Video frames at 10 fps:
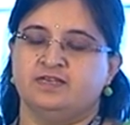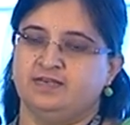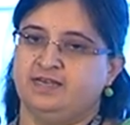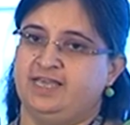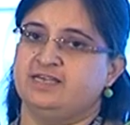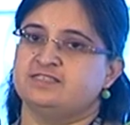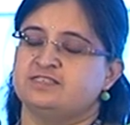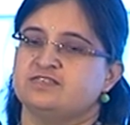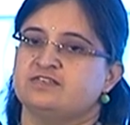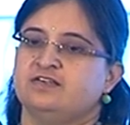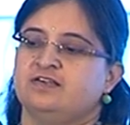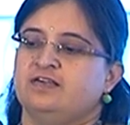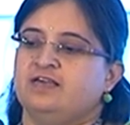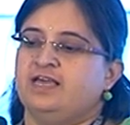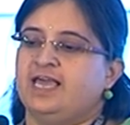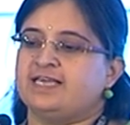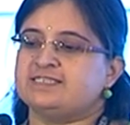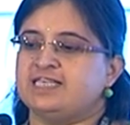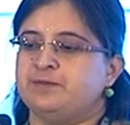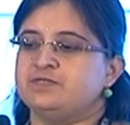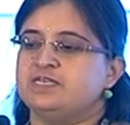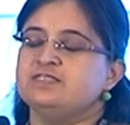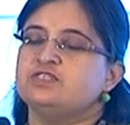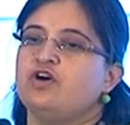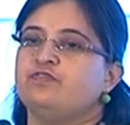Next, acceptance